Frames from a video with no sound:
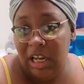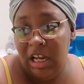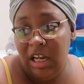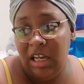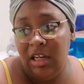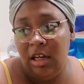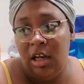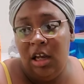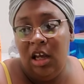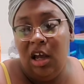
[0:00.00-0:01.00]
and
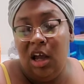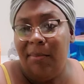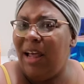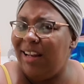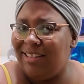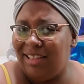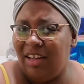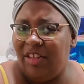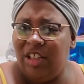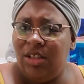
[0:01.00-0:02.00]
I'm kind of sick of it.